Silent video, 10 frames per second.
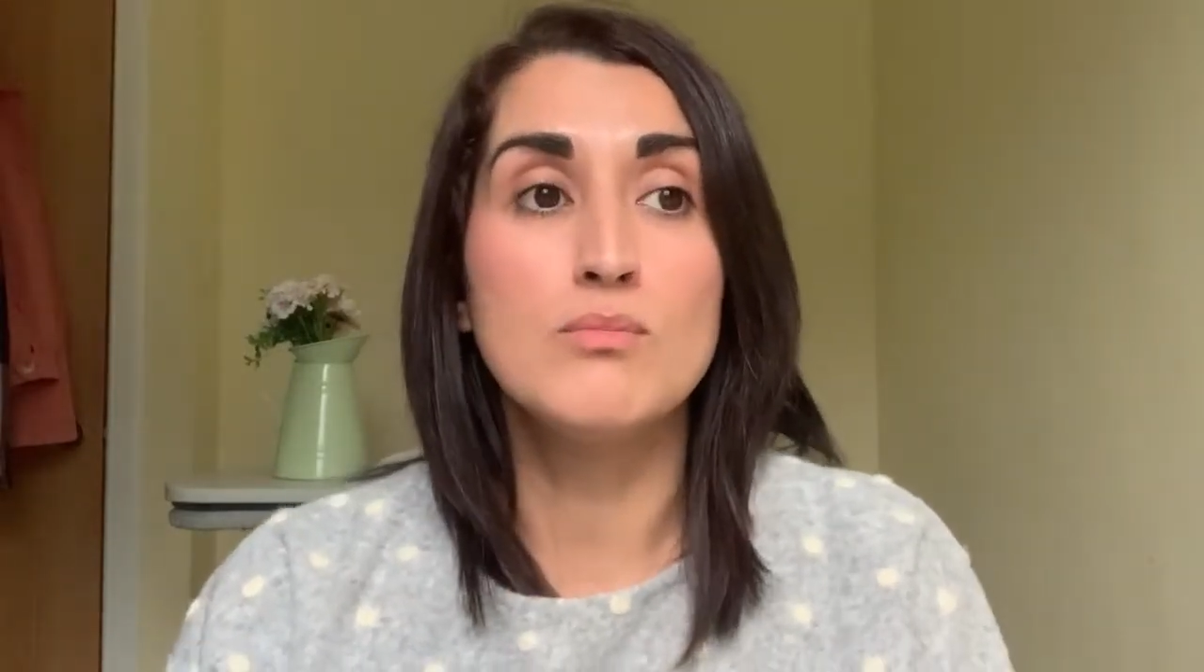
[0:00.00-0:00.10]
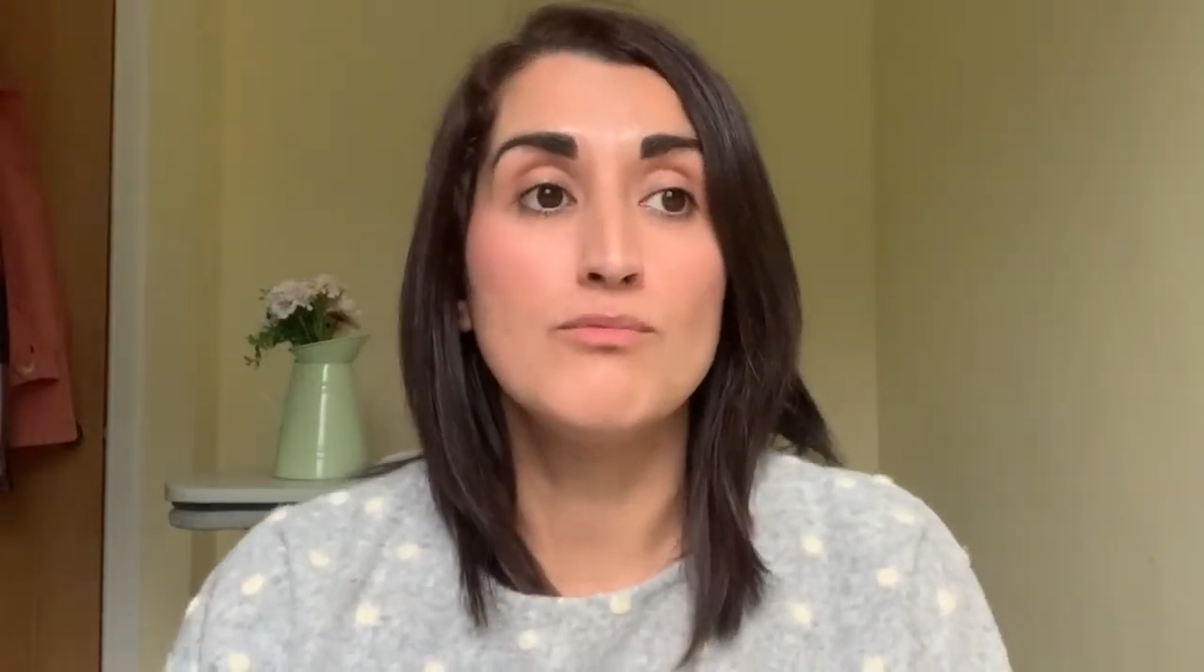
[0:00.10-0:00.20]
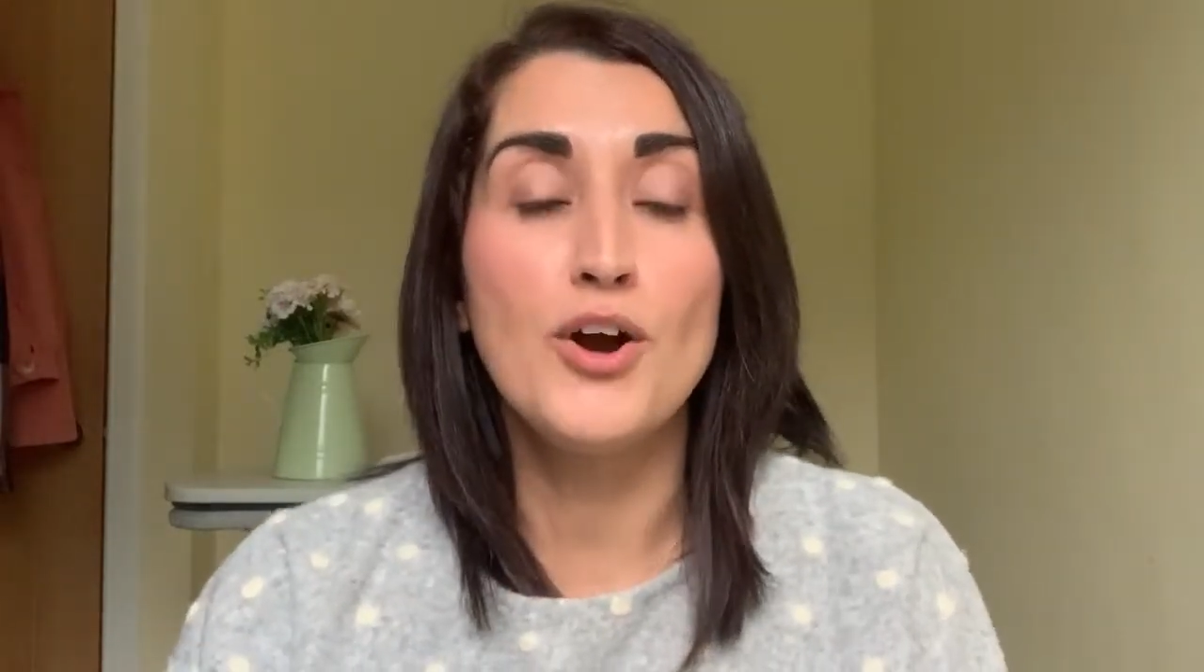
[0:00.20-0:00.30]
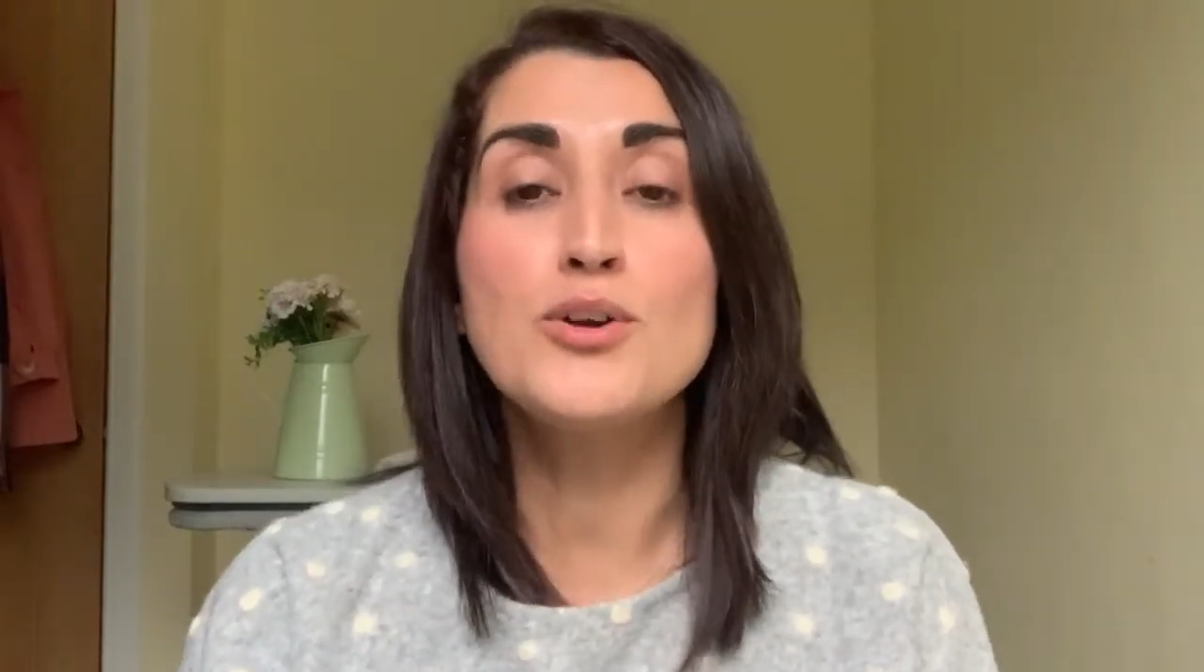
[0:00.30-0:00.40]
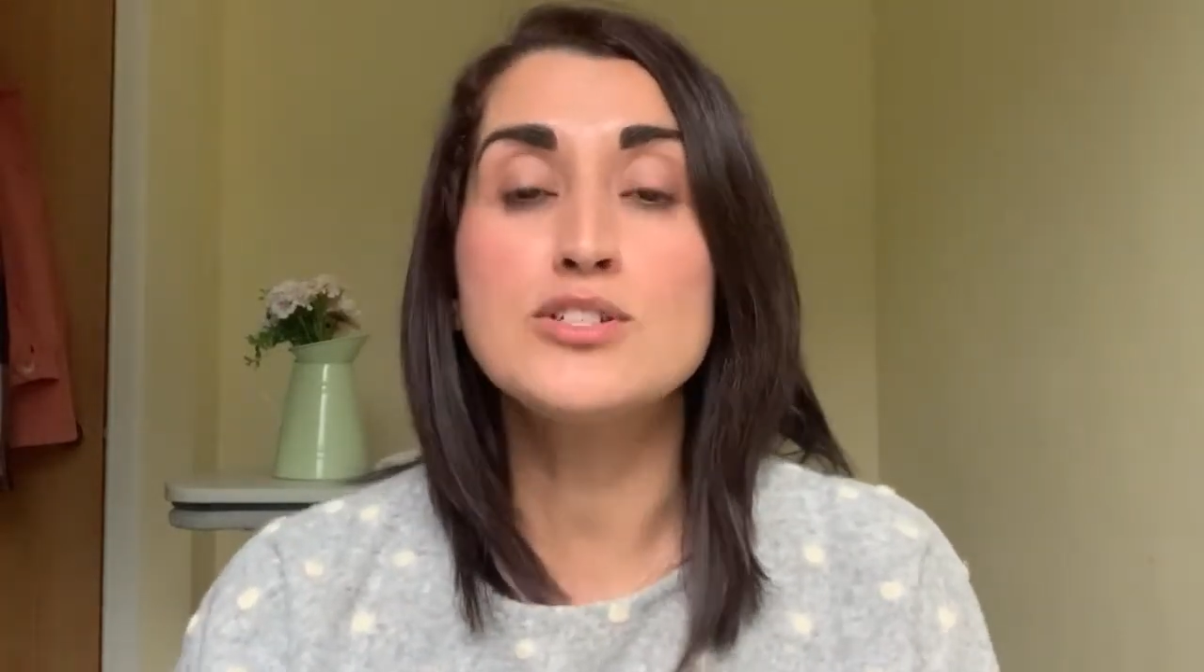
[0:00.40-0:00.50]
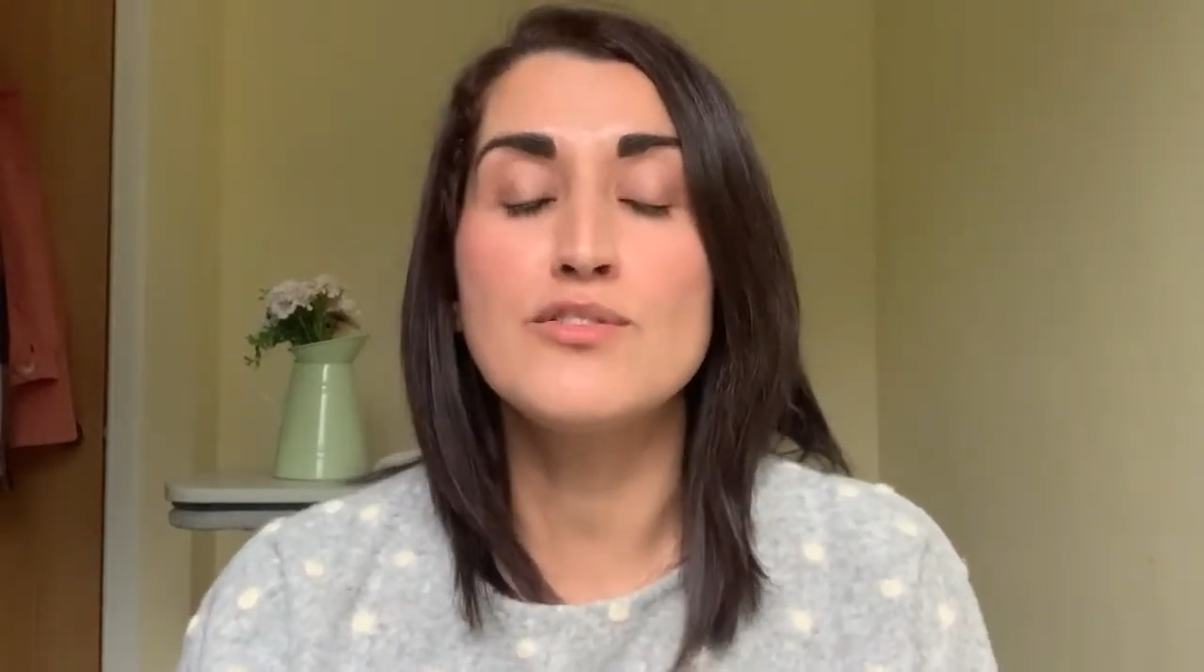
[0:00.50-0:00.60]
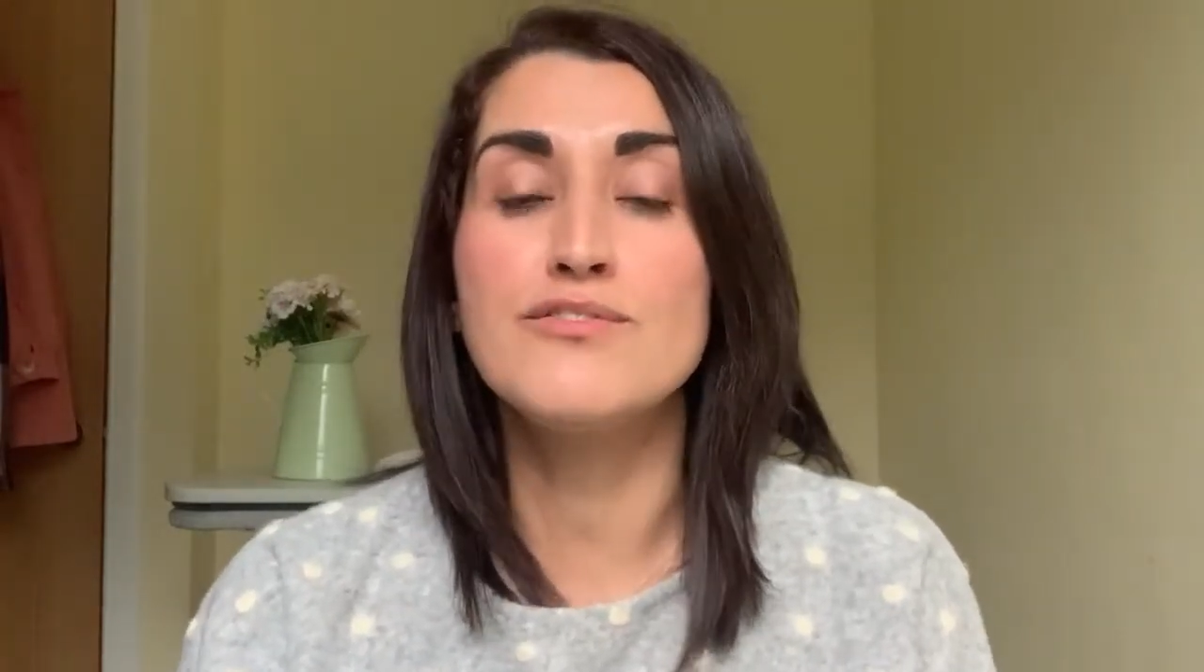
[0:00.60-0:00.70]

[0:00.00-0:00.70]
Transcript: focus on